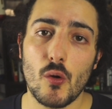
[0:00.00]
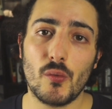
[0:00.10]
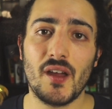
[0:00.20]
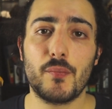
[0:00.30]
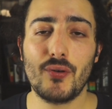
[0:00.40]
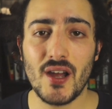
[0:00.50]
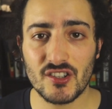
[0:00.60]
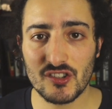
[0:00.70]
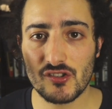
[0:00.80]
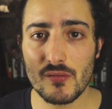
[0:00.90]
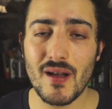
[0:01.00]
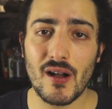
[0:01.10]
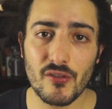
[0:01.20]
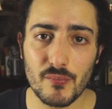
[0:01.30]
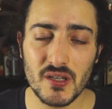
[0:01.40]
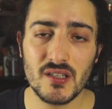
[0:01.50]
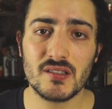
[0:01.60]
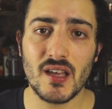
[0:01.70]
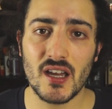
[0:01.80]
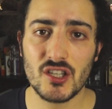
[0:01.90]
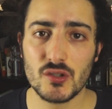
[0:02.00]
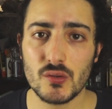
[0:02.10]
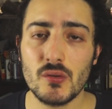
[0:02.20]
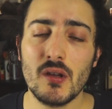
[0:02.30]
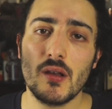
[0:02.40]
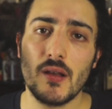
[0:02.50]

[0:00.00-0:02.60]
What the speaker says: When I practice the mouthpiece, I do